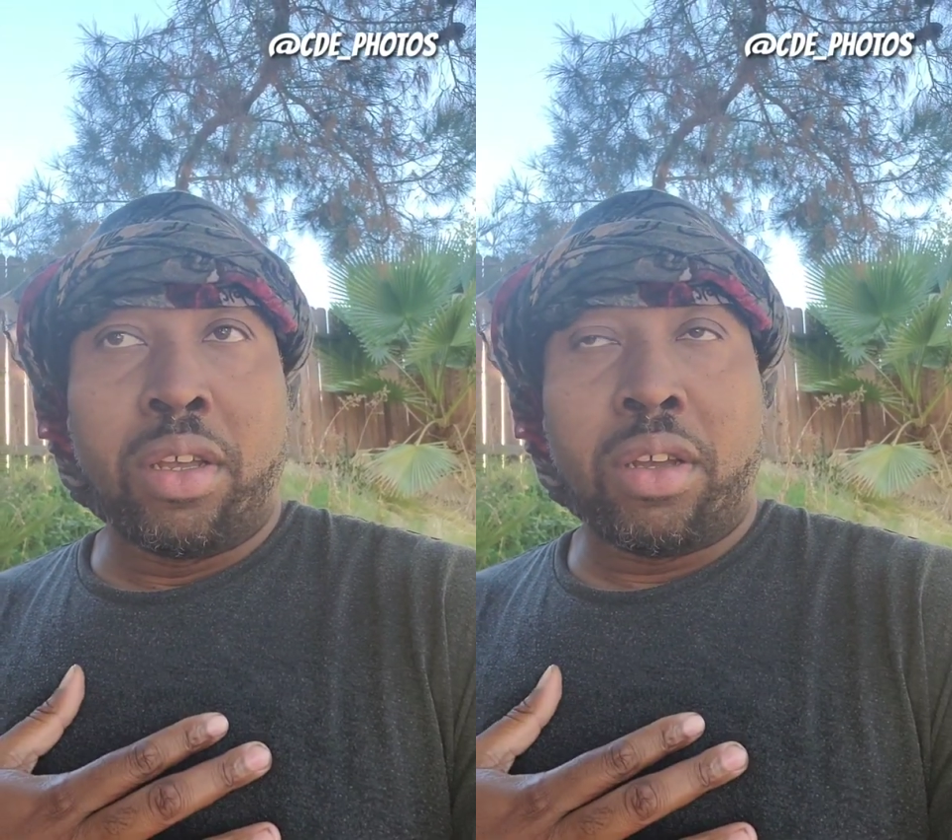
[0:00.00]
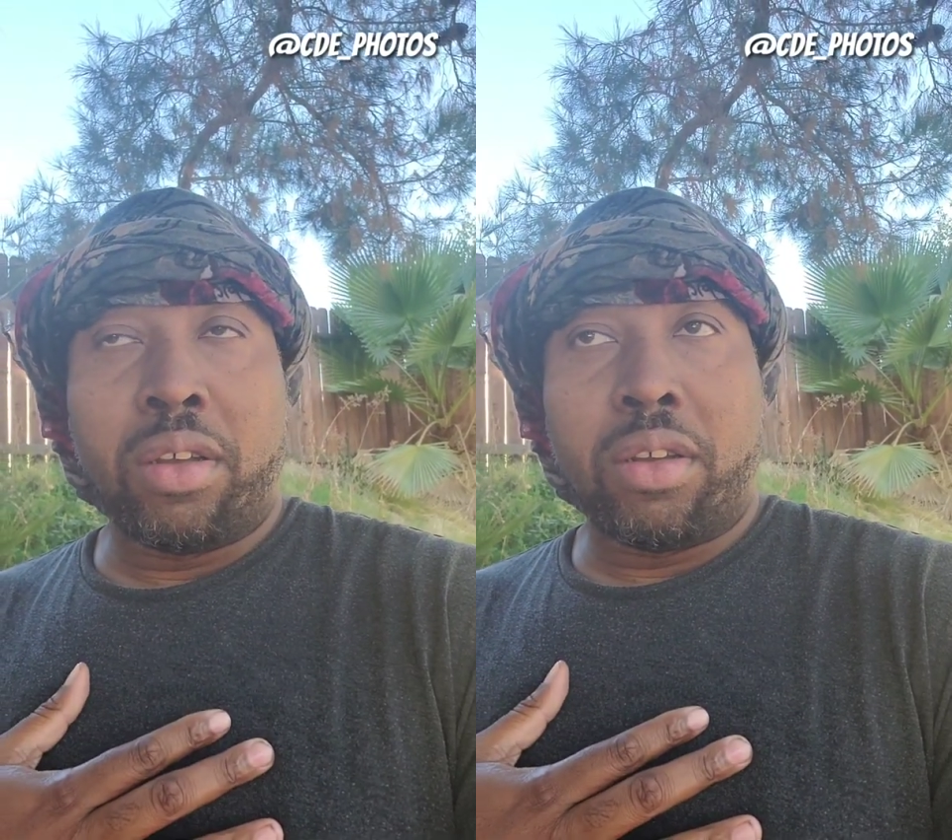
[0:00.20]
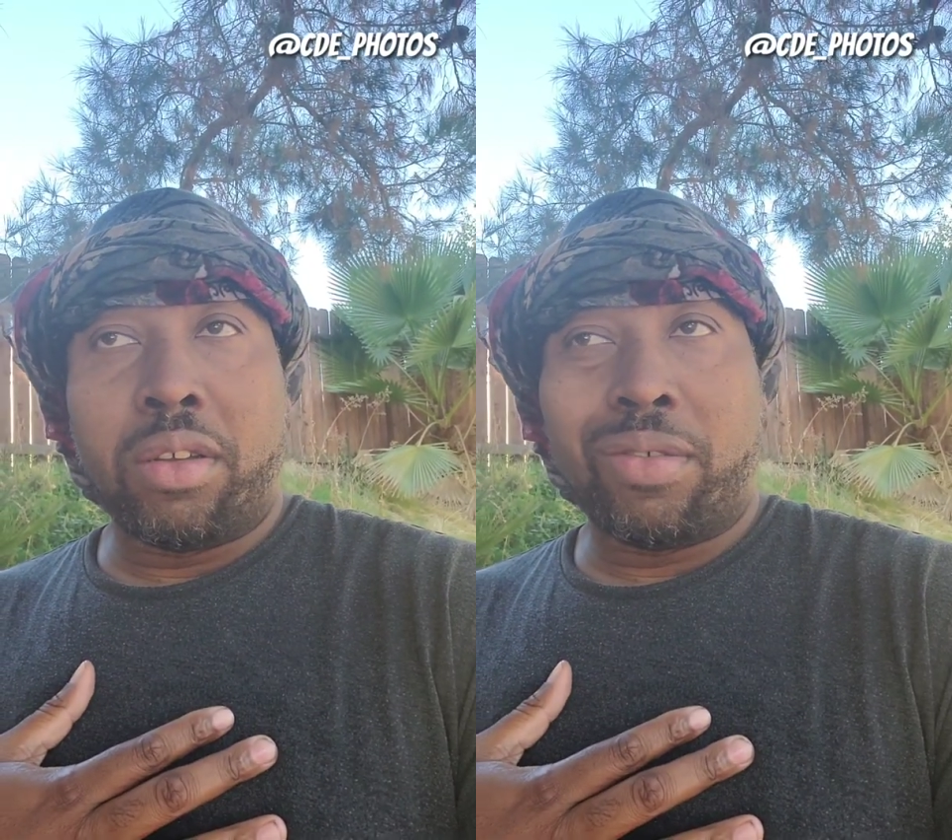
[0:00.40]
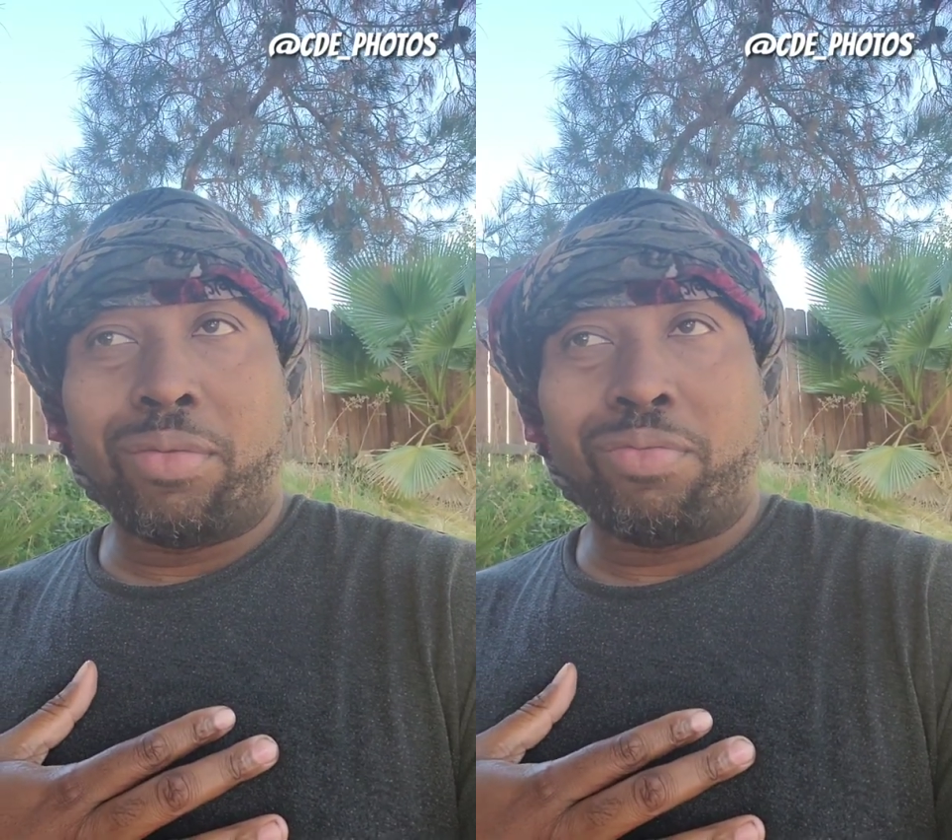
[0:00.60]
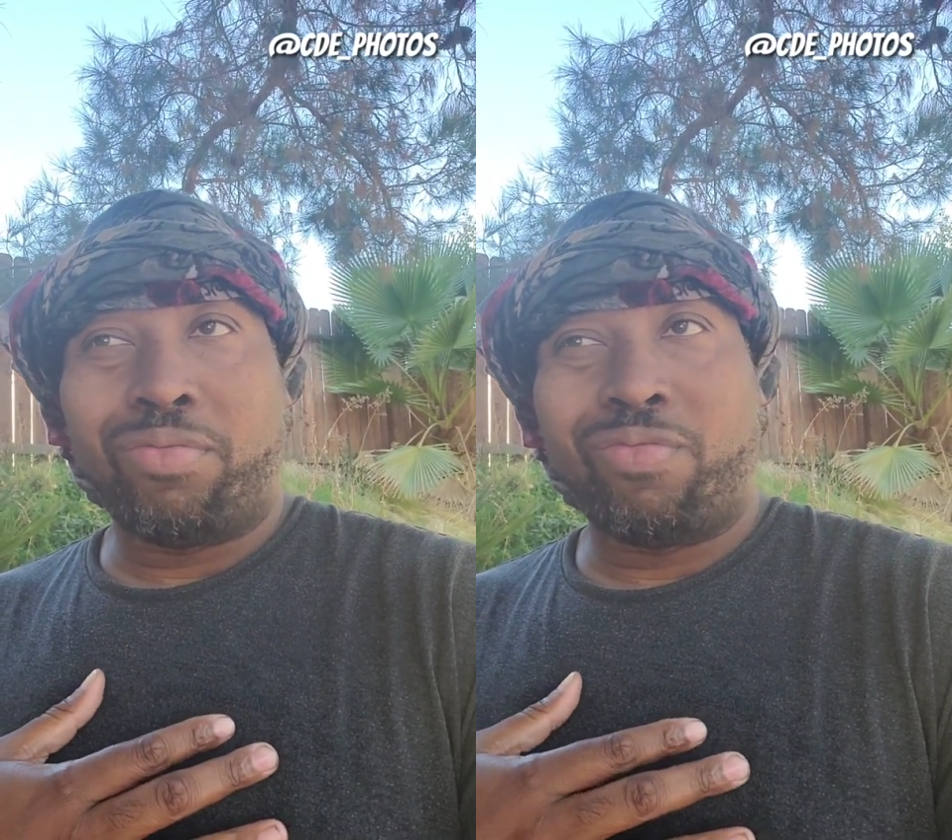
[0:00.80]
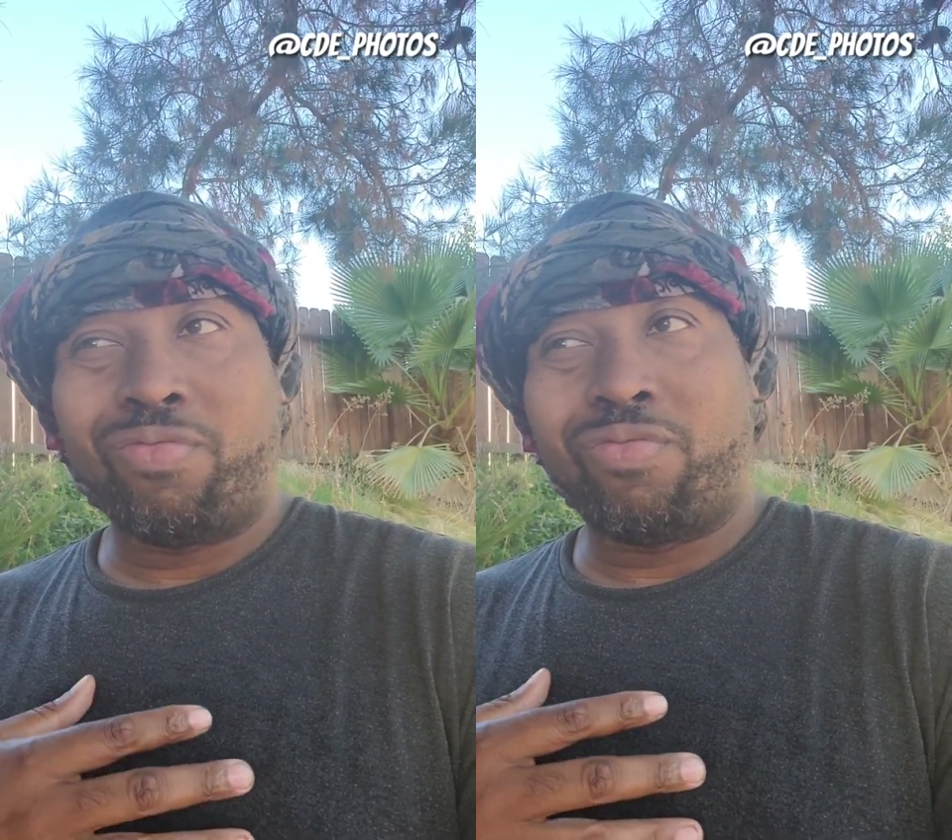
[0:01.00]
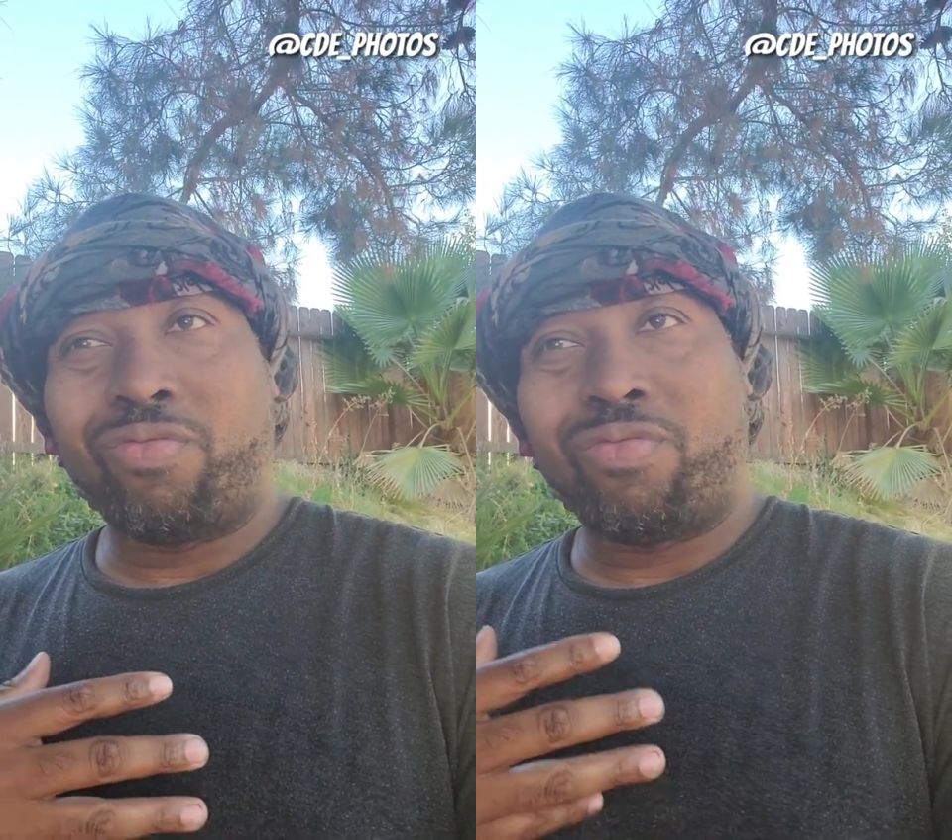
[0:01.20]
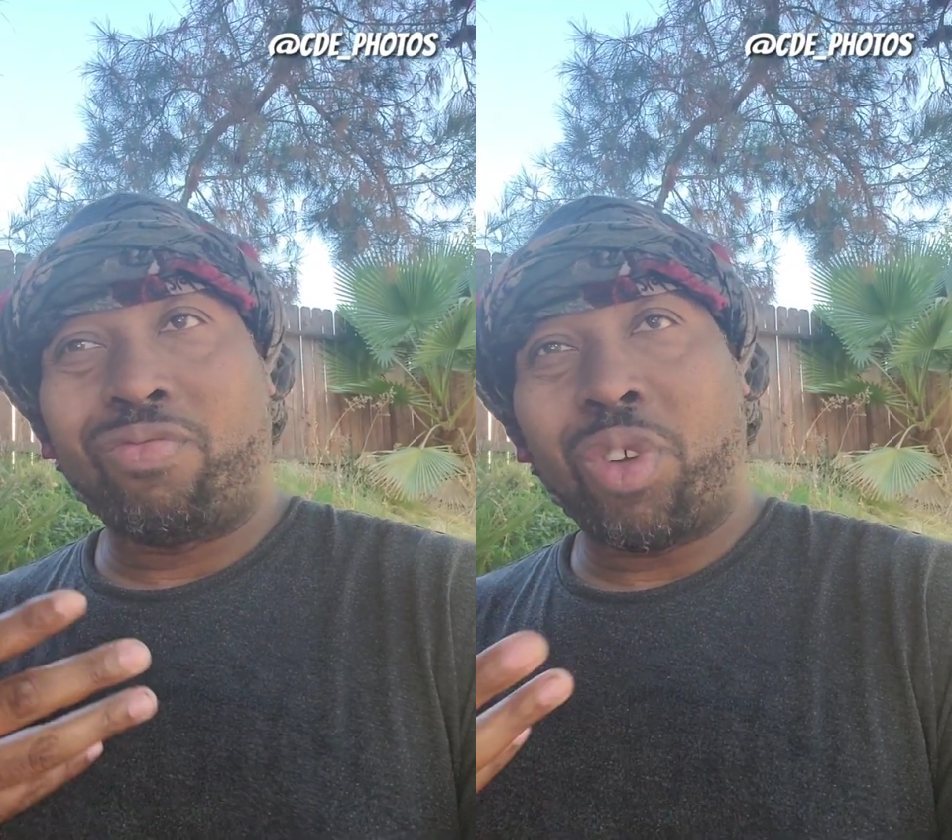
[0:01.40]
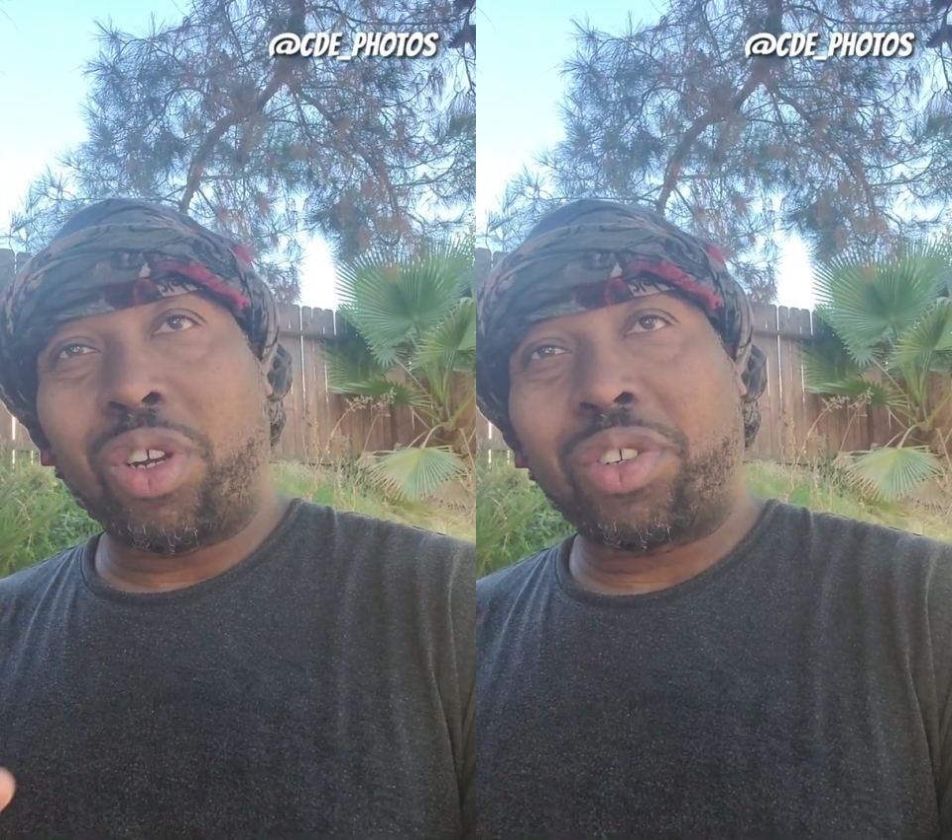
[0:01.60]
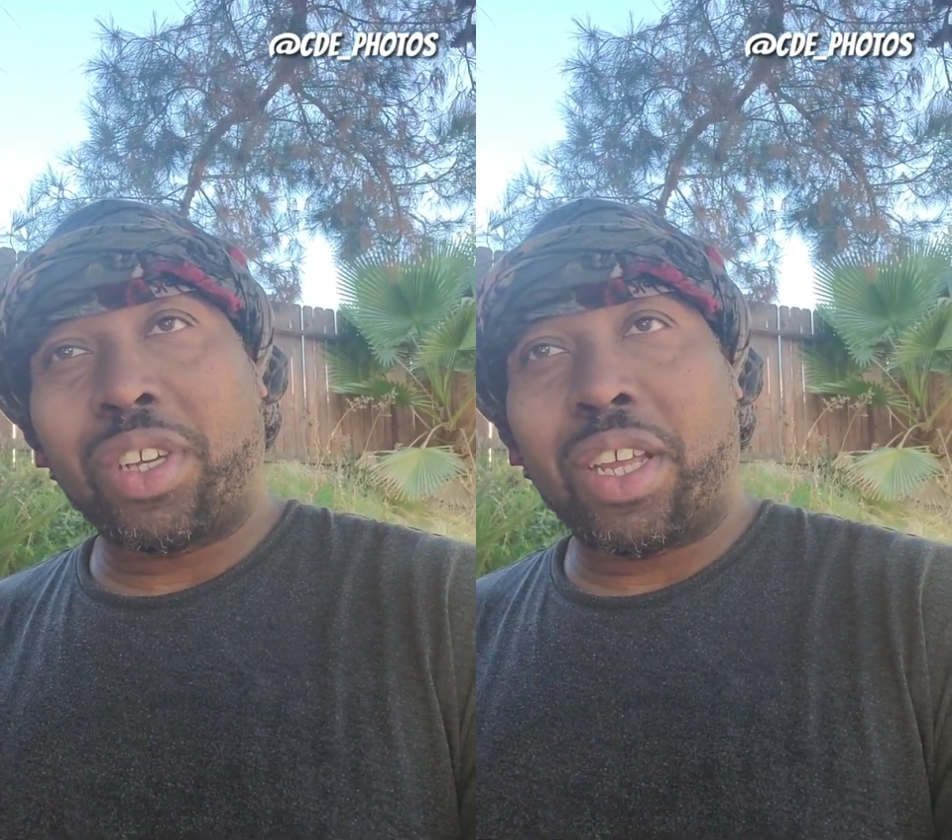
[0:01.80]
Uh, I
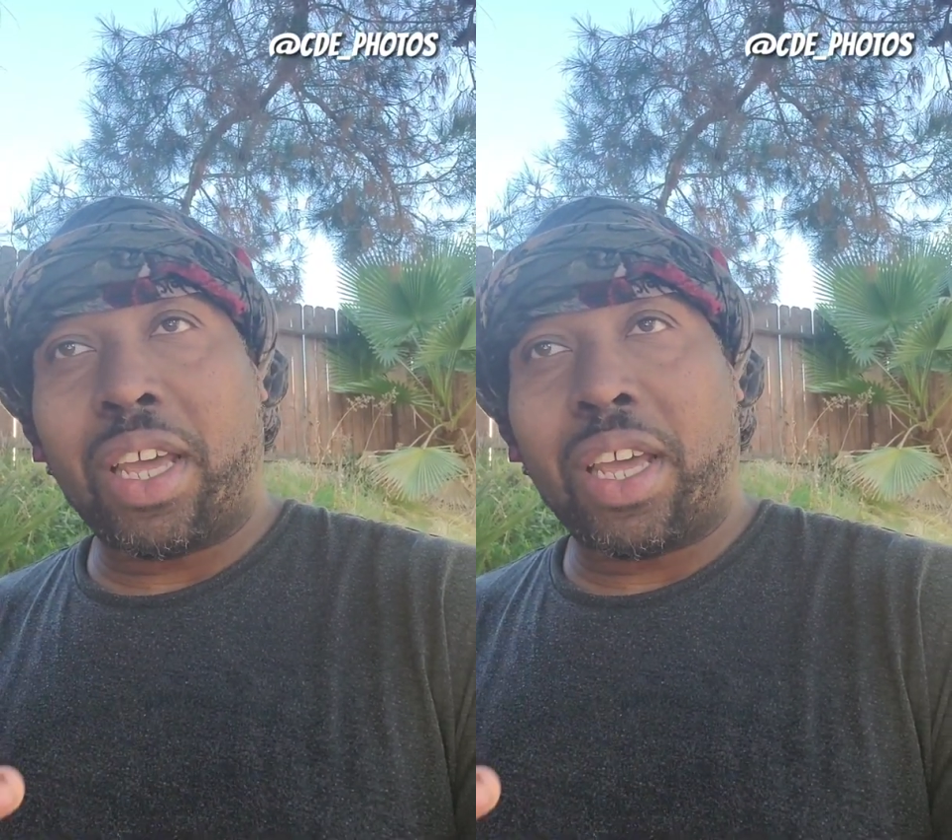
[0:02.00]
understand,